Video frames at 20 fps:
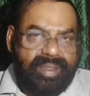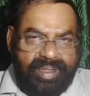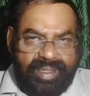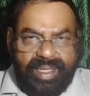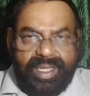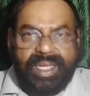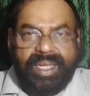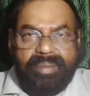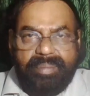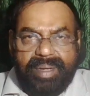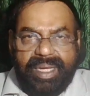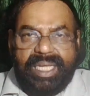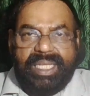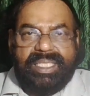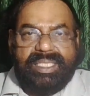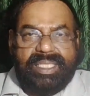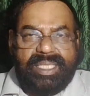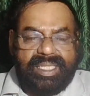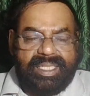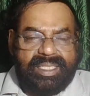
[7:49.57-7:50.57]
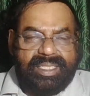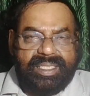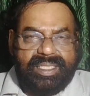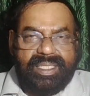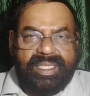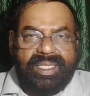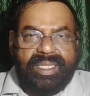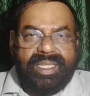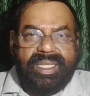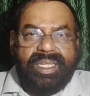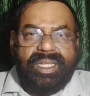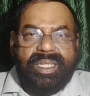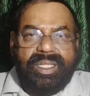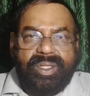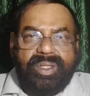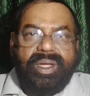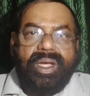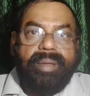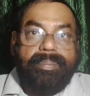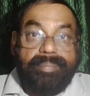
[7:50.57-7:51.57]
in many sense,
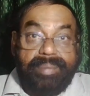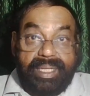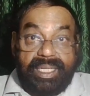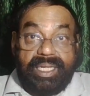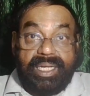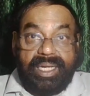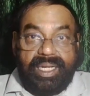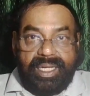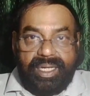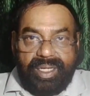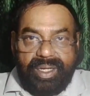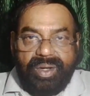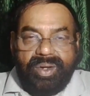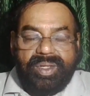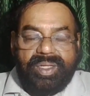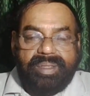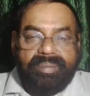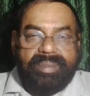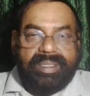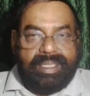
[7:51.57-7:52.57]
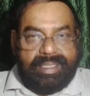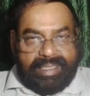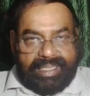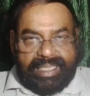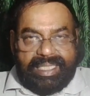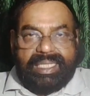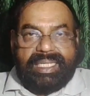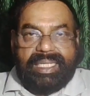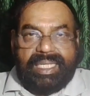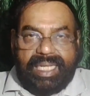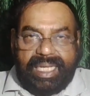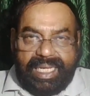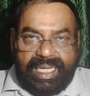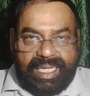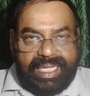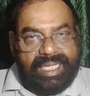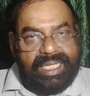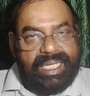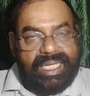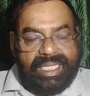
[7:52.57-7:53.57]
though apparently not, but in
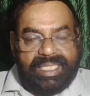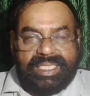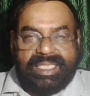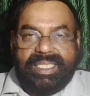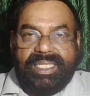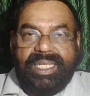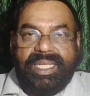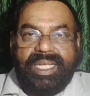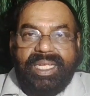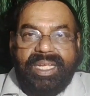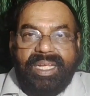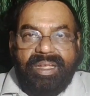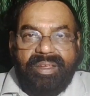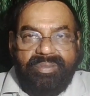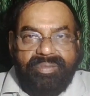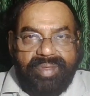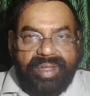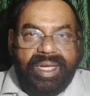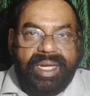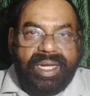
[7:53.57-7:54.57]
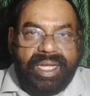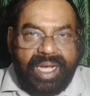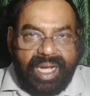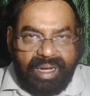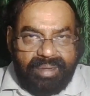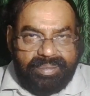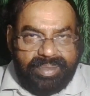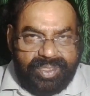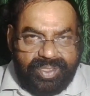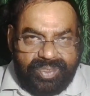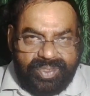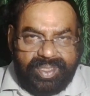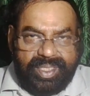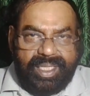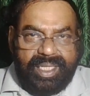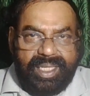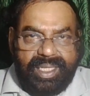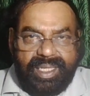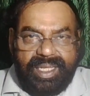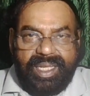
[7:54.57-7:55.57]
reality yes. When it comes to
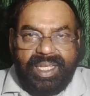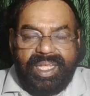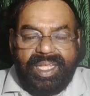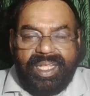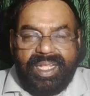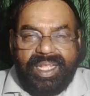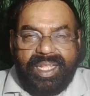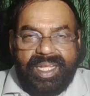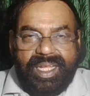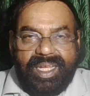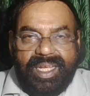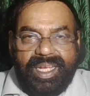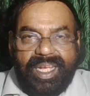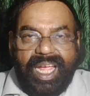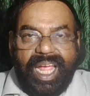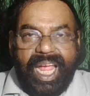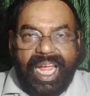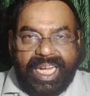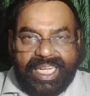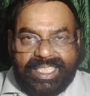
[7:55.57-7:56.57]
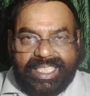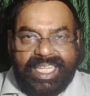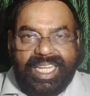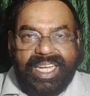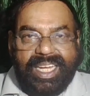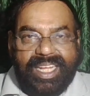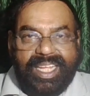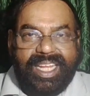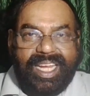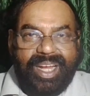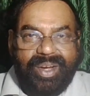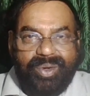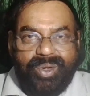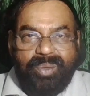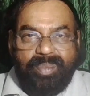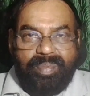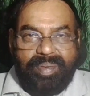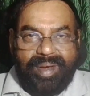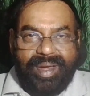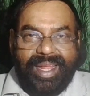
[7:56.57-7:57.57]
the action
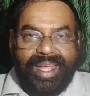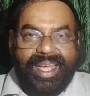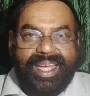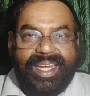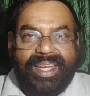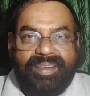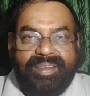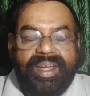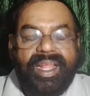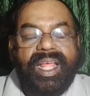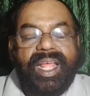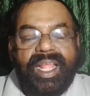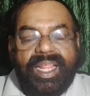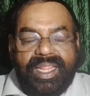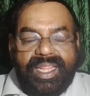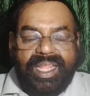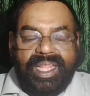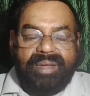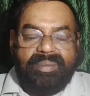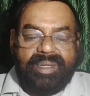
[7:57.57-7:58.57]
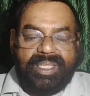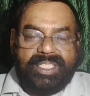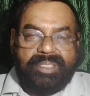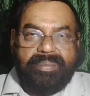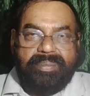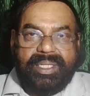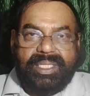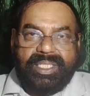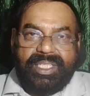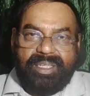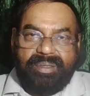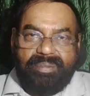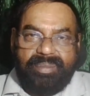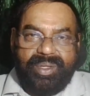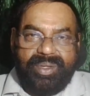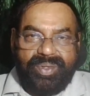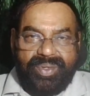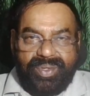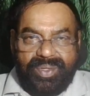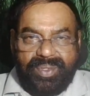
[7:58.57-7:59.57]
ground, playground, they are much better and
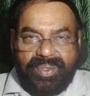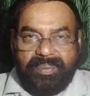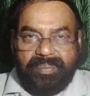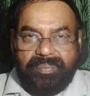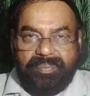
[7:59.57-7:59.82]
beyond you.